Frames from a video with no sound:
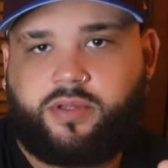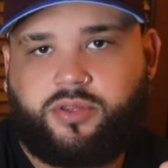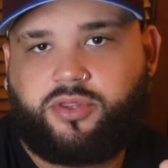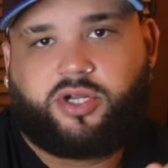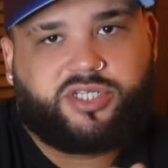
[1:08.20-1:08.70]

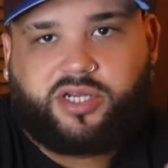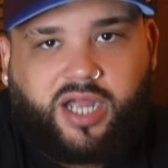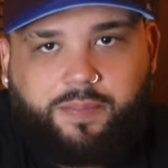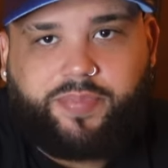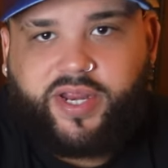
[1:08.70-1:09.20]
There's a
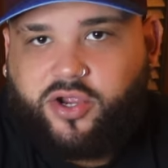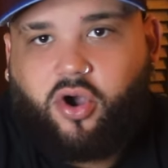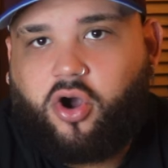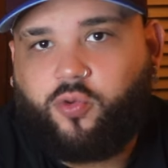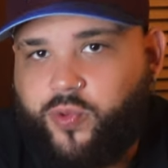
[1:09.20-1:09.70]
company
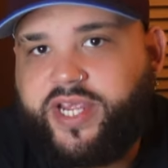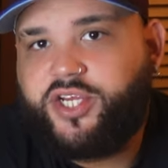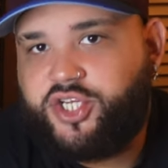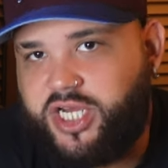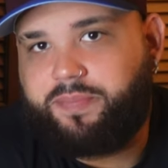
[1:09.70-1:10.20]
called
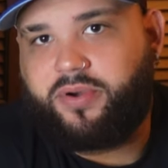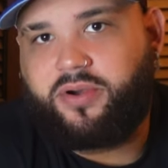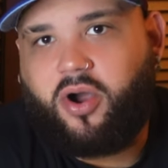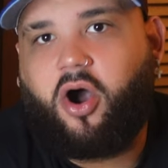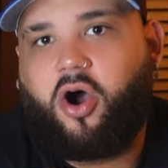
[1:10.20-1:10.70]
Reshipper
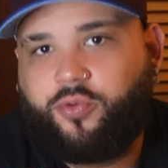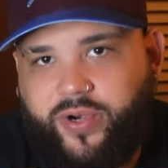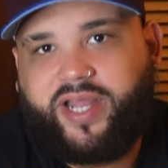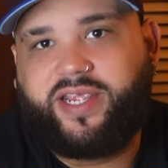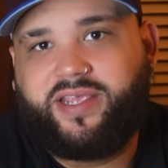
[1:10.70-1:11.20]

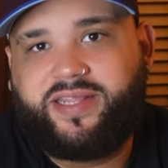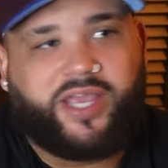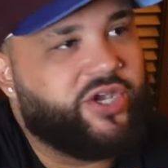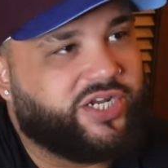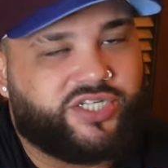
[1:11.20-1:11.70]
already that
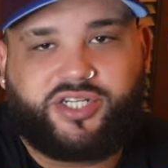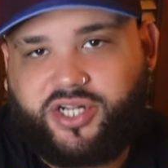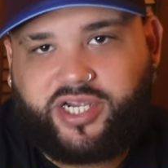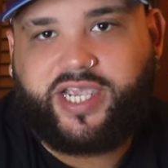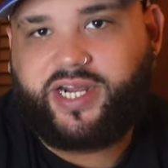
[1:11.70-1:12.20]
you can just
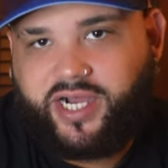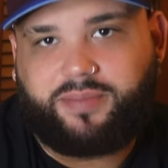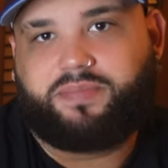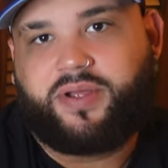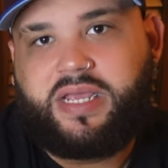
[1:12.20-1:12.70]
look it
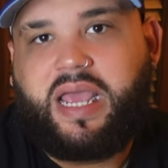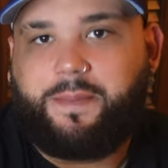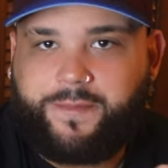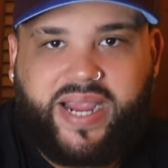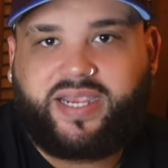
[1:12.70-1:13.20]
up.
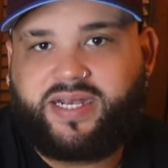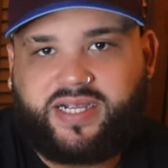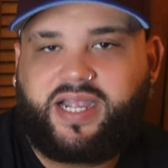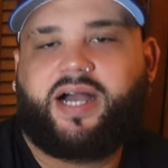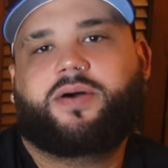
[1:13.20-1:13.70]
Make an
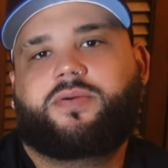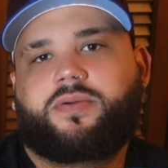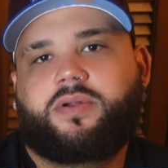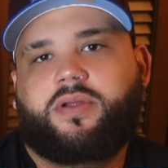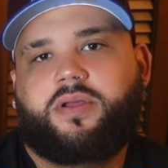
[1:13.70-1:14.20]
account
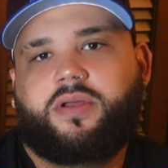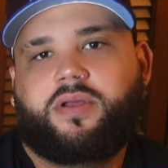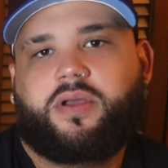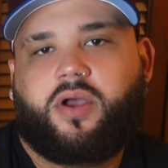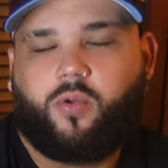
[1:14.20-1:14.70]

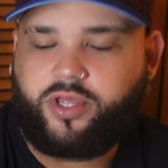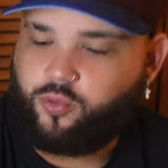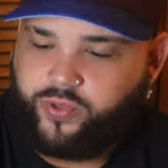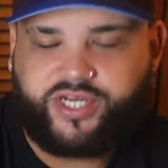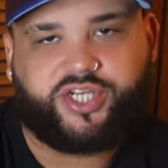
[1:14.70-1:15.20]
with
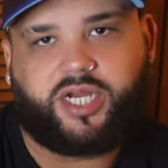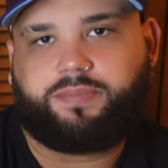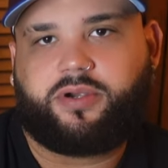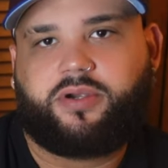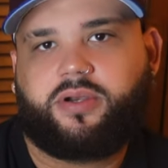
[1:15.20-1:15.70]

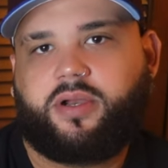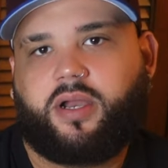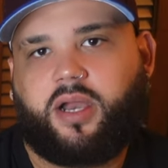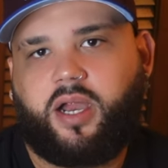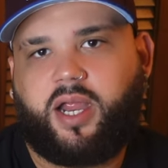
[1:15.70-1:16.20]
Reshipper
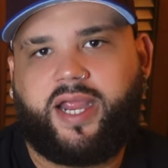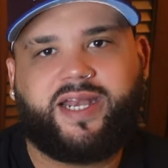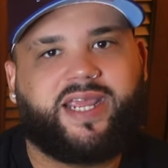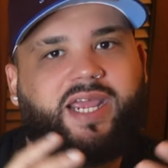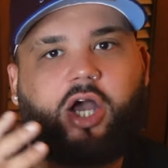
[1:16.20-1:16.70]
and
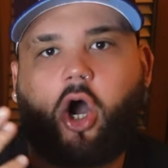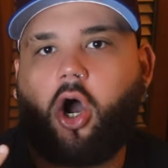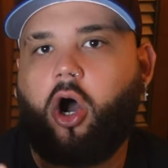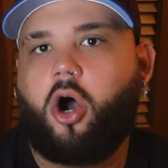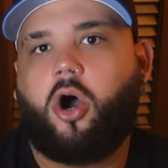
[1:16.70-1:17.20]
get
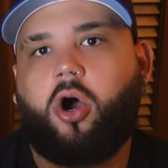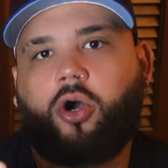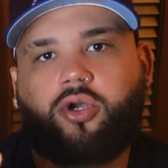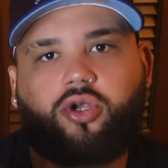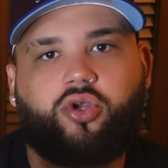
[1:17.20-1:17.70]

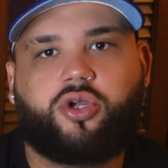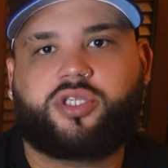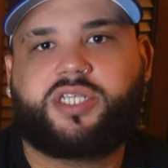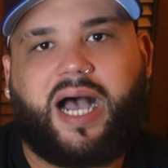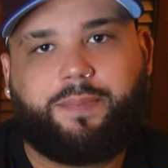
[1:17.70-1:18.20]
all your
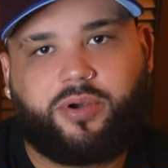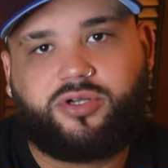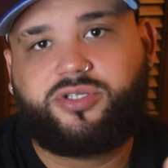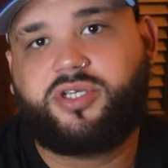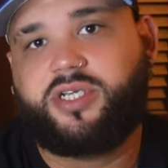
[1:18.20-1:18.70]

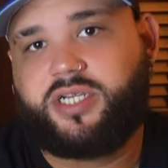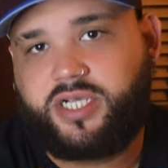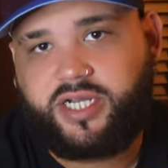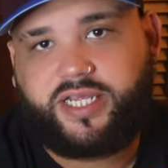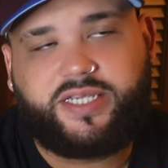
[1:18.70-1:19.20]
Topperz
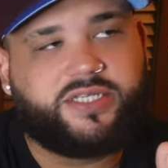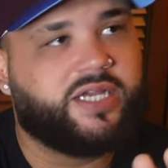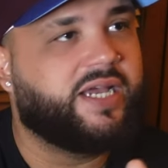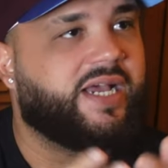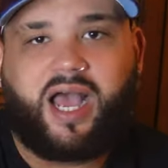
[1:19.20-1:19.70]
goodies.
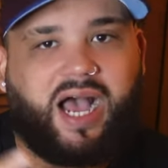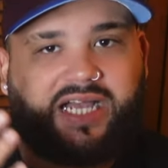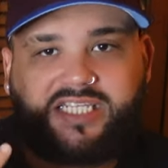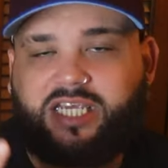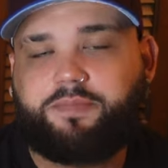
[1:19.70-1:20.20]

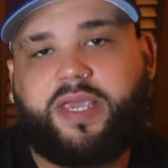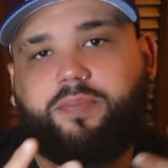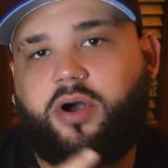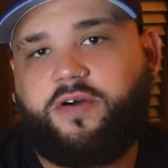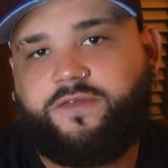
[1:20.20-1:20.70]
I've seen
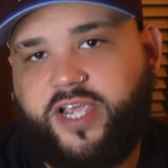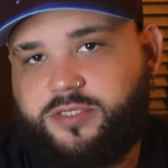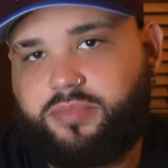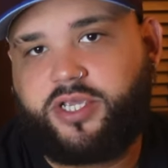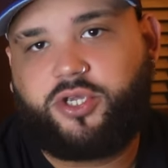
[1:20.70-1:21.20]
people on
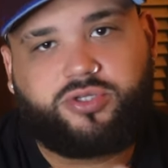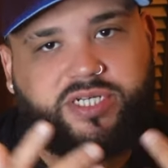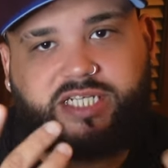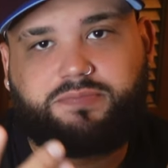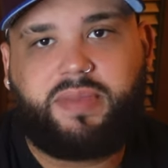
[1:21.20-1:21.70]
Facebook using
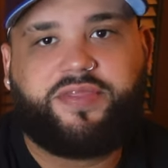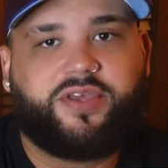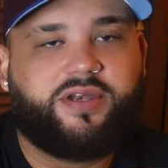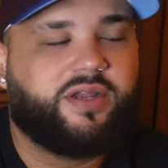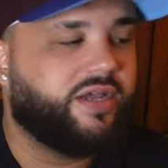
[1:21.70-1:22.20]
this
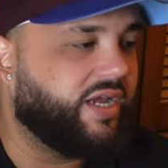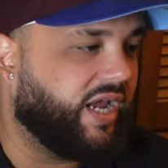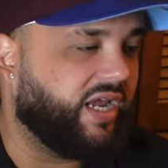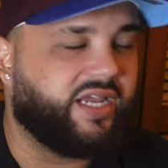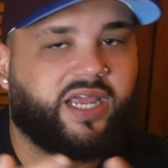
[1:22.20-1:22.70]
method
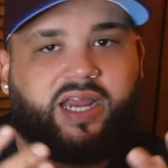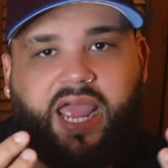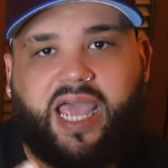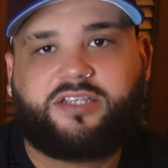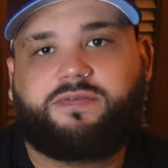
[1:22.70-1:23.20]
and getting
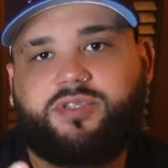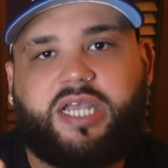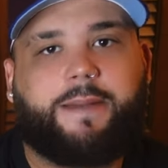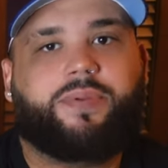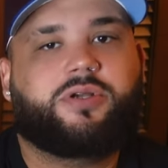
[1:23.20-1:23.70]
hats from
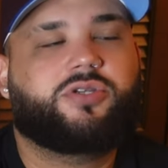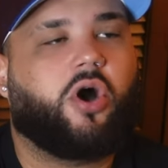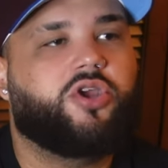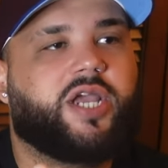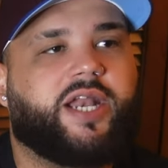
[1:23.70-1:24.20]
Topperz.
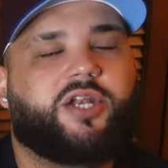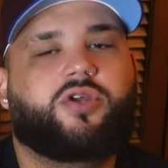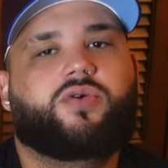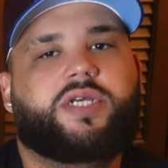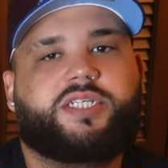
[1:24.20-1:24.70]
All you gotta
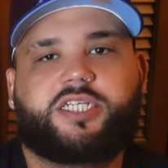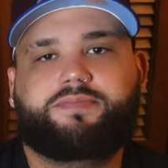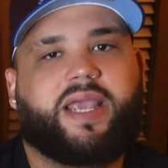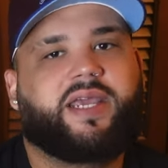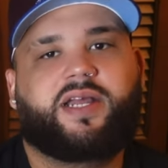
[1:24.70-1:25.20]
do is just
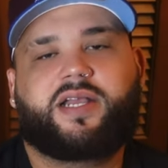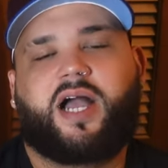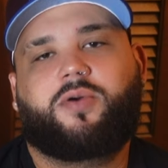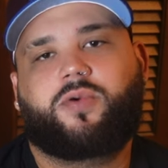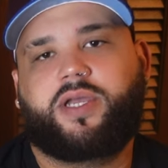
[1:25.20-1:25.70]
make an
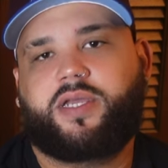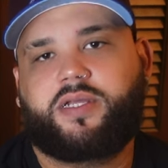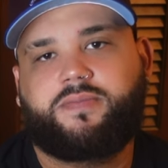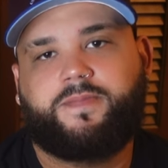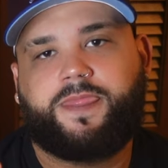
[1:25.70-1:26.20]
account with
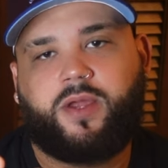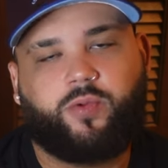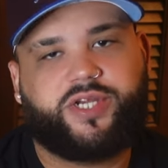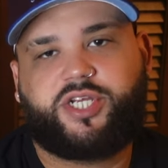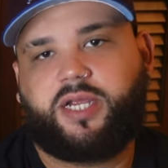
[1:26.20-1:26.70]

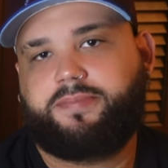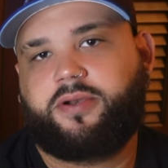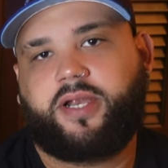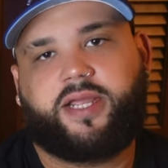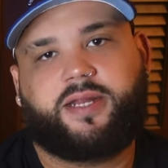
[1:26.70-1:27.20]

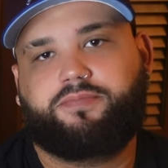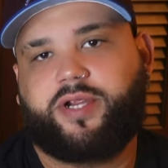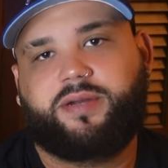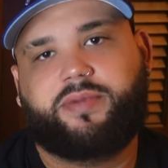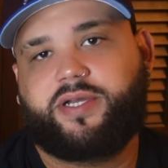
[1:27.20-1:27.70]
Reshipper and
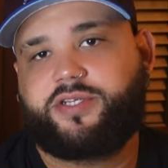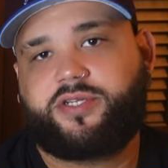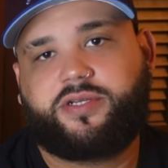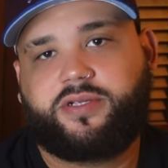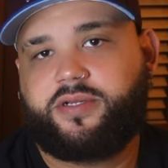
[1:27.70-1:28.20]
pretty much,